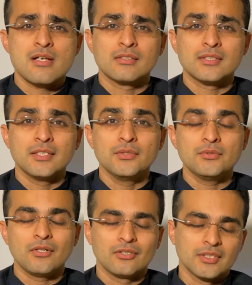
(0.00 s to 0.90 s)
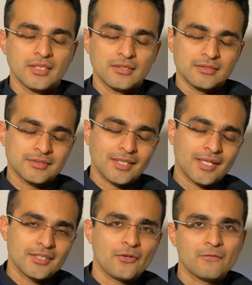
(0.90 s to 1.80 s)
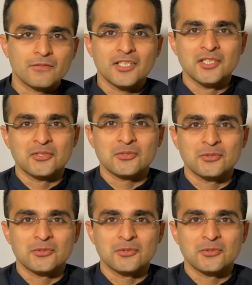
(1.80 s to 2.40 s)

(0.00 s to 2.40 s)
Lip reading: See you on the other side of the intro.